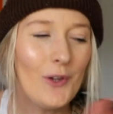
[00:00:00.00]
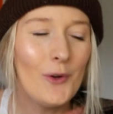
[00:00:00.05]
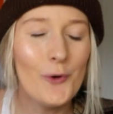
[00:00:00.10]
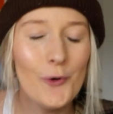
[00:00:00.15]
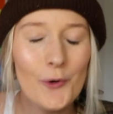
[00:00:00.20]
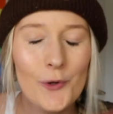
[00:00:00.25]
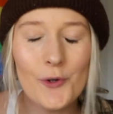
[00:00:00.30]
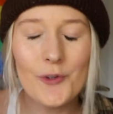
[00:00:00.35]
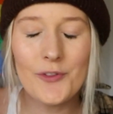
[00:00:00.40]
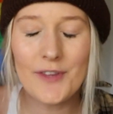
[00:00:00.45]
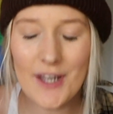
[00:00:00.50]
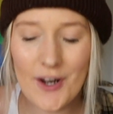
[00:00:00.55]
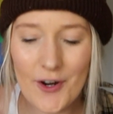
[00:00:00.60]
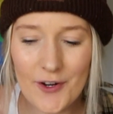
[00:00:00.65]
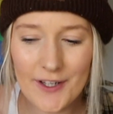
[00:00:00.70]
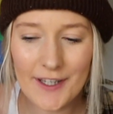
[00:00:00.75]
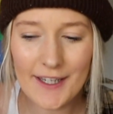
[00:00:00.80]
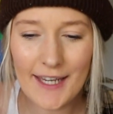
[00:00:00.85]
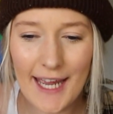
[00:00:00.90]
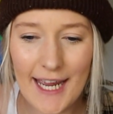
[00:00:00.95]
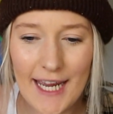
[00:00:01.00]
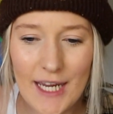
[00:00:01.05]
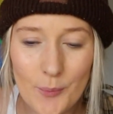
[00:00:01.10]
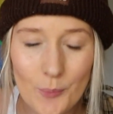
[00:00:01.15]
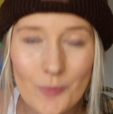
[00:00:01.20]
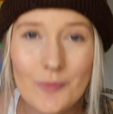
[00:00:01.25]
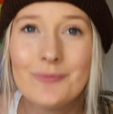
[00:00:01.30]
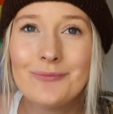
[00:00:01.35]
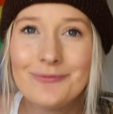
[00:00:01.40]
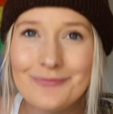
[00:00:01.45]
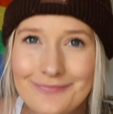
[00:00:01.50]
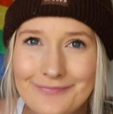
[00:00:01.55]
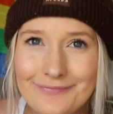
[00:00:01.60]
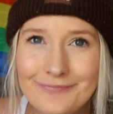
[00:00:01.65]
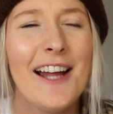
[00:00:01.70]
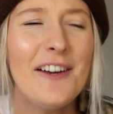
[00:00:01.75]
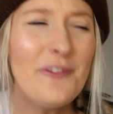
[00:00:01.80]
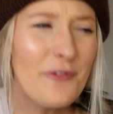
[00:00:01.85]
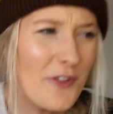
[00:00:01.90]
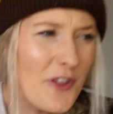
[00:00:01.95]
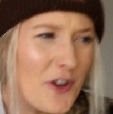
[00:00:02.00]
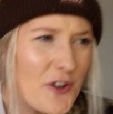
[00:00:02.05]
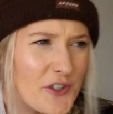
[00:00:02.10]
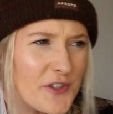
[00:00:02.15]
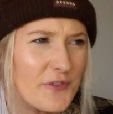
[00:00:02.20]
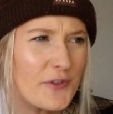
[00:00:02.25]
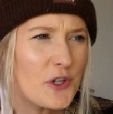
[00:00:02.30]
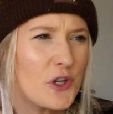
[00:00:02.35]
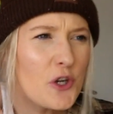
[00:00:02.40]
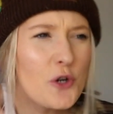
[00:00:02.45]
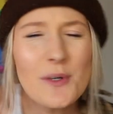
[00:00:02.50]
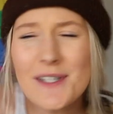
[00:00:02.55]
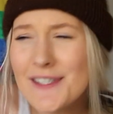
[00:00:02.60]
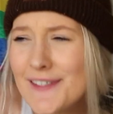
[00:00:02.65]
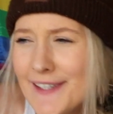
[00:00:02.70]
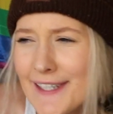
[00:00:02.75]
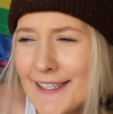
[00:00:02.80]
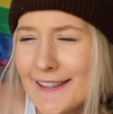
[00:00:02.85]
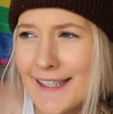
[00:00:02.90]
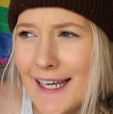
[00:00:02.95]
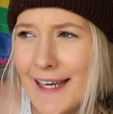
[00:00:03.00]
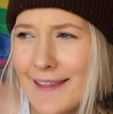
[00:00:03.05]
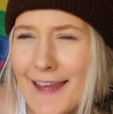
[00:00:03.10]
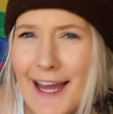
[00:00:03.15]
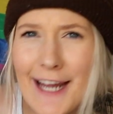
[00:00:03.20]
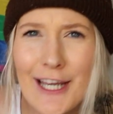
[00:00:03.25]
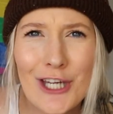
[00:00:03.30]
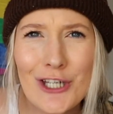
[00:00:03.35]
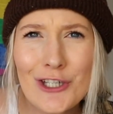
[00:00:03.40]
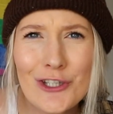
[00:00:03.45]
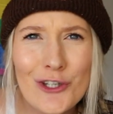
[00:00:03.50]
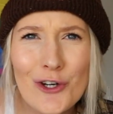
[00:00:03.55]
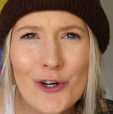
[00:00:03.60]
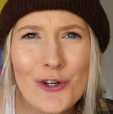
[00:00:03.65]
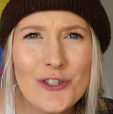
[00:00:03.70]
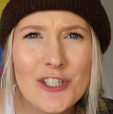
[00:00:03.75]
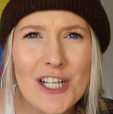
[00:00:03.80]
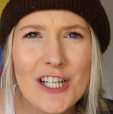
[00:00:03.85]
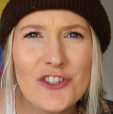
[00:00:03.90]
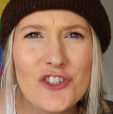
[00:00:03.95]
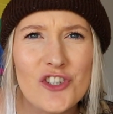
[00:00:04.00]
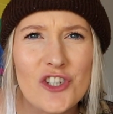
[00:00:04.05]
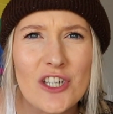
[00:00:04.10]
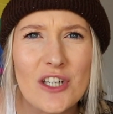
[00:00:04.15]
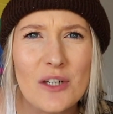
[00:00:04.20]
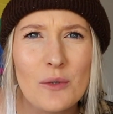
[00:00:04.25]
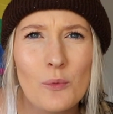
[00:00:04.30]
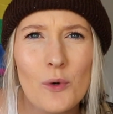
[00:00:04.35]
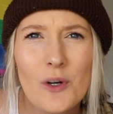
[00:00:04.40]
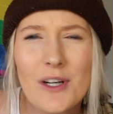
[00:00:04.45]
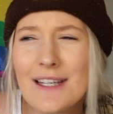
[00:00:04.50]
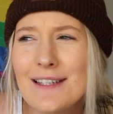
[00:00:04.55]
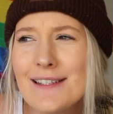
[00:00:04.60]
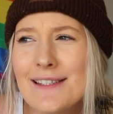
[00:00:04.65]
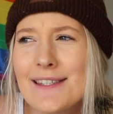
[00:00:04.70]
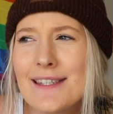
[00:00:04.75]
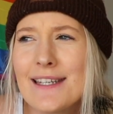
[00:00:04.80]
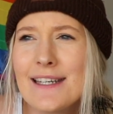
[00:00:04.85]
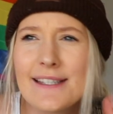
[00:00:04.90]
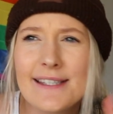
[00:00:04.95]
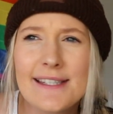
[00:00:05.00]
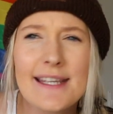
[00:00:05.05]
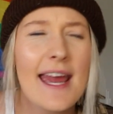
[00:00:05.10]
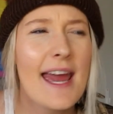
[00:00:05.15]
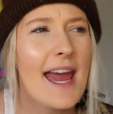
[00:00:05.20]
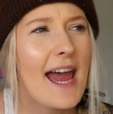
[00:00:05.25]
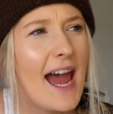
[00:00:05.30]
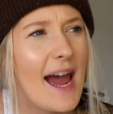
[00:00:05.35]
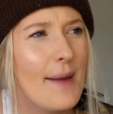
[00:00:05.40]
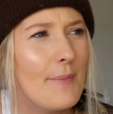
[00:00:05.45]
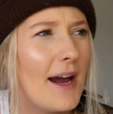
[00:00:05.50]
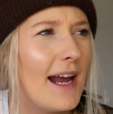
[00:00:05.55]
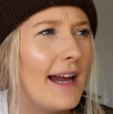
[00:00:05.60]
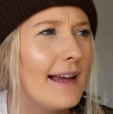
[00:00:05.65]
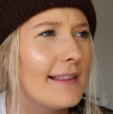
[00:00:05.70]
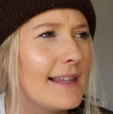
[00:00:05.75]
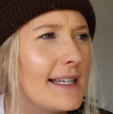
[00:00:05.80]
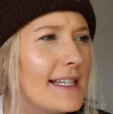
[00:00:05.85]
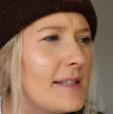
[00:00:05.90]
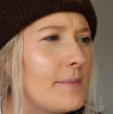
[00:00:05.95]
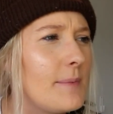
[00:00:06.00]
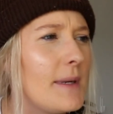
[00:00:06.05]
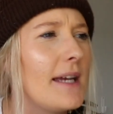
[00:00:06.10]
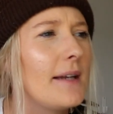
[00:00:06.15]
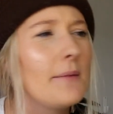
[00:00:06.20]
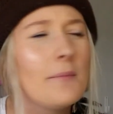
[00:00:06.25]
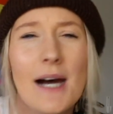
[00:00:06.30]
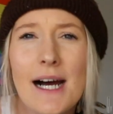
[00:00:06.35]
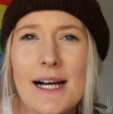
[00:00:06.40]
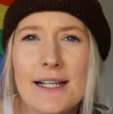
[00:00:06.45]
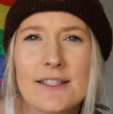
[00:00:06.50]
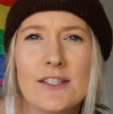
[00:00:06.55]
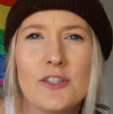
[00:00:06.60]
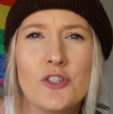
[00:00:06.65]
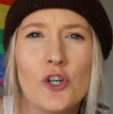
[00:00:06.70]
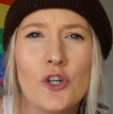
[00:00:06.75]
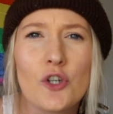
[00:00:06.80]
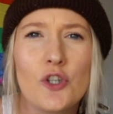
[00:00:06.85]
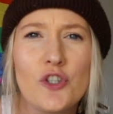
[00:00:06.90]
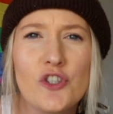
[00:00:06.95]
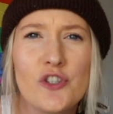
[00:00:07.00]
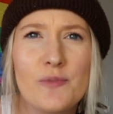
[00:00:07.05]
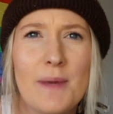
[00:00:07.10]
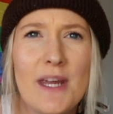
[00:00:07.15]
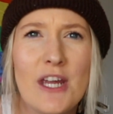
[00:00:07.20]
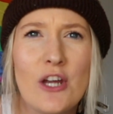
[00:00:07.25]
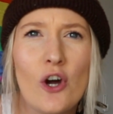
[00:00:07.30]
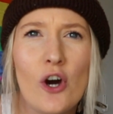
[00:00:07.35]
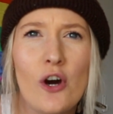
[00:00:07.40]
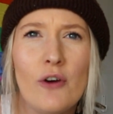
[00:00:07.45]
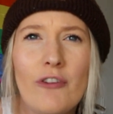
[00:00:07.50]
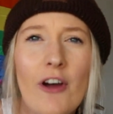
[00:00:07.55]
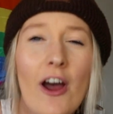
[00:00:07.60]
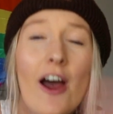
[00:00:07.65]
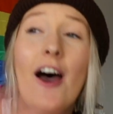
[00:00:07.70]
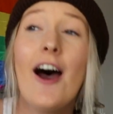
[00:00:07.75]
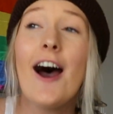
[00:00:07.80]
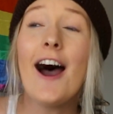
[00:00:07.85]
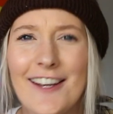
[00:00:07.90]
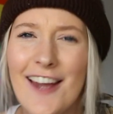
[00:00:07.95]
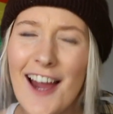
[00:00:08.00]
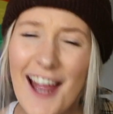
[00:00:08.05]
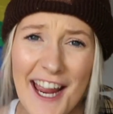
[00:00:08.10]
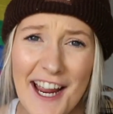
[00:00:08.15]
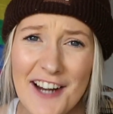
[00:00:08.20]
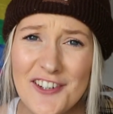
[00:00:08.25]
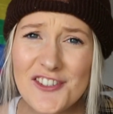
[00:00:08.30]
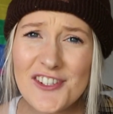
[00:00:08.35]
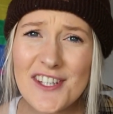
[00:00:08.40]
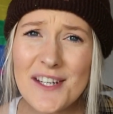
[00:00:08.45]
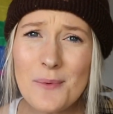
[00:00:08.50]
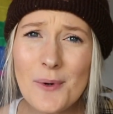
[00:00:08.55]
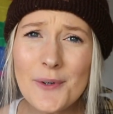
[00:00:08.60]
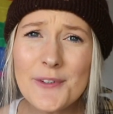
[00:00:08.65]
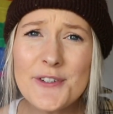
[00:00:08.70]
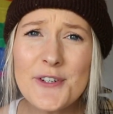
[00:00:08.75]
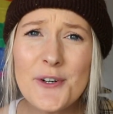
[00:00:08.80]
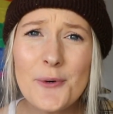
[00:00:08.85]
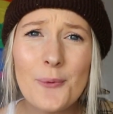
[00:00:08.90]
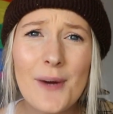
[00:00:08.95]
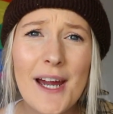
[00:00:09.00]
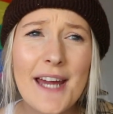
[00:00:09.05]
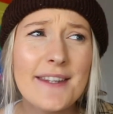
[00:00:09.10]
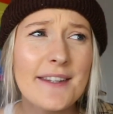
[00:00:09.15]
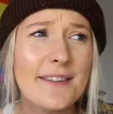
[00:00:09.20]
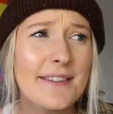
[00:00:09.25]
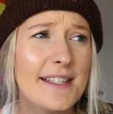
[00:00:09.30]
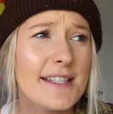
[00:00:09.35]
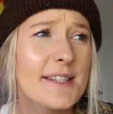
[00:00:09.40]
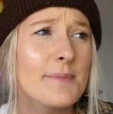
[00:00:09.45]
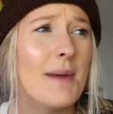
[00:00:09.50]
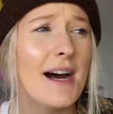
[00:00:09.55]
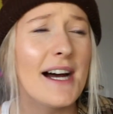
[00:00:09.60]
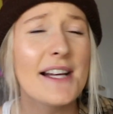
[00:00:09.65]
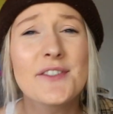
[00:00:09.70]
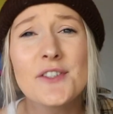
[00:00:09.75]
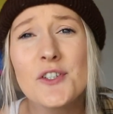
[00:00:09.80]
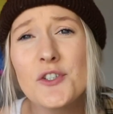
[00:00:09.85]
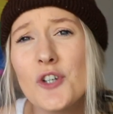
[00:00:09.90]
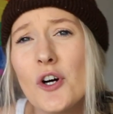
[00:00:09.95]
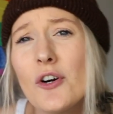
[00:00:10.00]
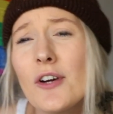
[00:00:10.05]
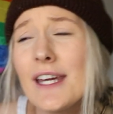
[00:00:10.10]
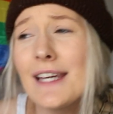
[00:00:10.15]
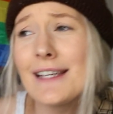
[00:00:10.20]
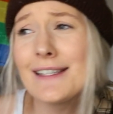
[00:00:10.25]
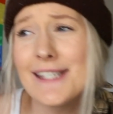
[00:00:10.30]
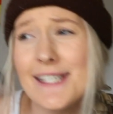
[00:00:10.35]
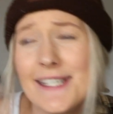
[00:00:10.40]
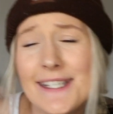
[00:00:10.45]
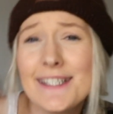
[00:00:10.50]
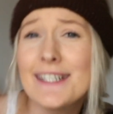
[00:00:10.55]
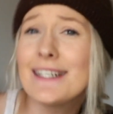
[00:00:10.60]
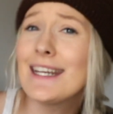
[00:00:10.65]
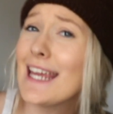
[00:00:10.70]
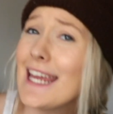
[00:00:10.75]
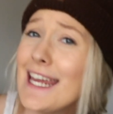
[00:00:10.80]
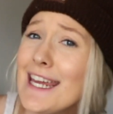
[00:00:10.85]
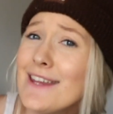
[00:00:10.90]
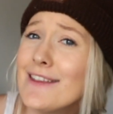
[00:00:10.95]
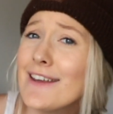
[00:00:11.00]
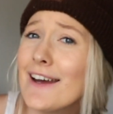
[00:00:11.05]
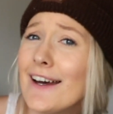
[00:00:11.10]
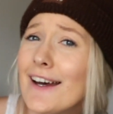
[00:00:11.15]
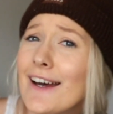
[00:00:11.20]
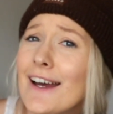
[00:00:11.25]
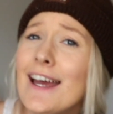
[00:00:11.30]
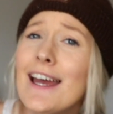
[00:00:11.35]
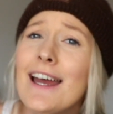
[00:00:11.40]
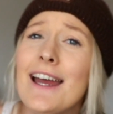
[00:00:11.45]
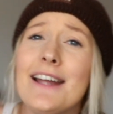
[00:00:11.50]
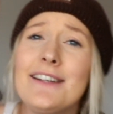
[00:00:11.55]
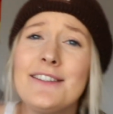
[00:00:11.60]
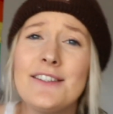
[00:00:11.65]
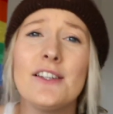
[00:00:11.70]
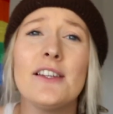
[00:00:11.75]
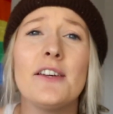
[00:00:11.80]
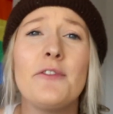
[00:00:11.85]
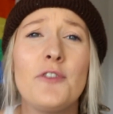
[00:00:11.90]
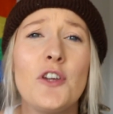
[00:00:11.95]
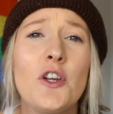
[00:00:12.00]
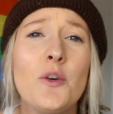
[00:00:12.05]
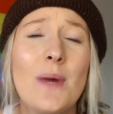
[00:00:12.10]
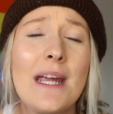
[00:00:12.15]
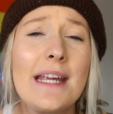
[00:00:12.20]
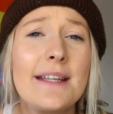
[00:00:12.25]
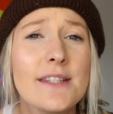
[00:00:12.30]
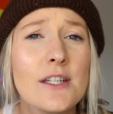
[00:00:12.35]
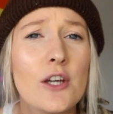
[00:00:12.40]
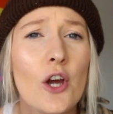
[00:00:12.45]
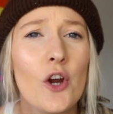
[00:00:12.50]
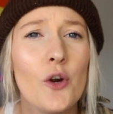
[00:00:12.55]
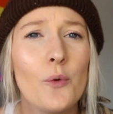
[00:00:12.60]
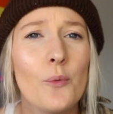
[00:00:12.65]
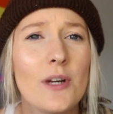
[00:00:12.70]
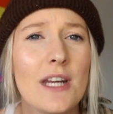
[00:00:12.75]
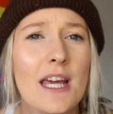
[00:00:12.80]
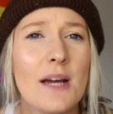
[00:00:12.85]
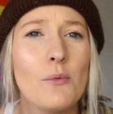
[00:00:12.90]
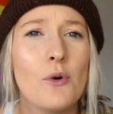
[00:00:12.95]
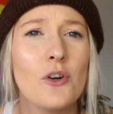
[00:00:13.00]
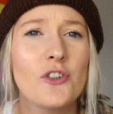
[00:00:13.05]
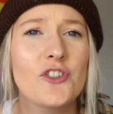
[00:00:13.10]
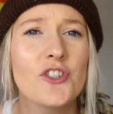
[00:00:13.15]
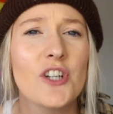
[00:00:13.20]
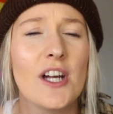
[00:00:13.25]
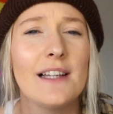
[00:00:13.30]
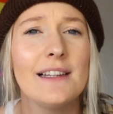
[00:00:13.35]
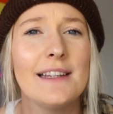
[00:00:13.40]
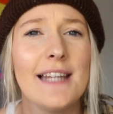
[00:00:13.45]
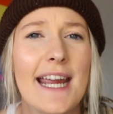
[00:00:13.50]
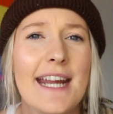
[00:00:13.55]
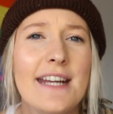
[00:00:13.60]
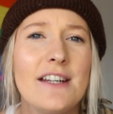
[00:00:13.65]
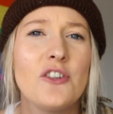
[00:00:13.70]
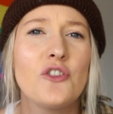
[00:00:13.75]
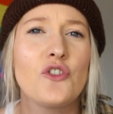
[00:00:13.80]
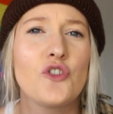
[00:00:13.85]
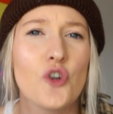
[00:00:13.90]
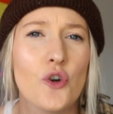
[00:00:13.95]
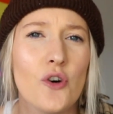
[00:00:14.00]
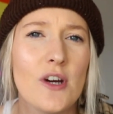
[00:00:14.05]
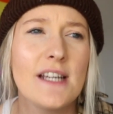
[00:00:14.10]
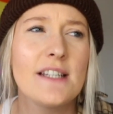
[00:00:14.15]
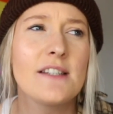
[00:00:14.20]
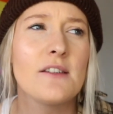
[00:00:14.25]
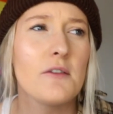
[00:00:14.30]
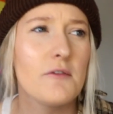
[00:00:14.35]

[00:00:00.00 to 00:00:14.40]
Oh good, the owner came. And for those of you who are sitting there like, yo Dutchy, what is this Am I a Lesbian Masterdoc you speak of? And I actually wasn't aware that this Masterdoc existed either until a few weeks ago when I watched Alayna Joy's